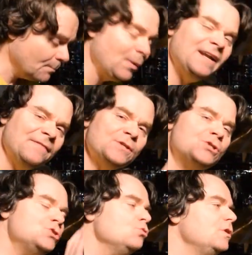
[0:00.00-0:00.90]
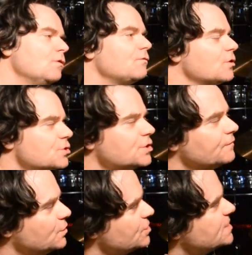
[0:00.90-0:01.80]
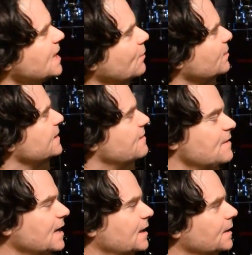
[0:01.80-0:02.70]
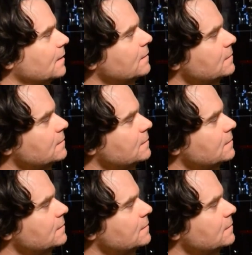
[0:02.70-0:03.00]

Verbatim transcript: But in the studio version, if you're just not really thinking,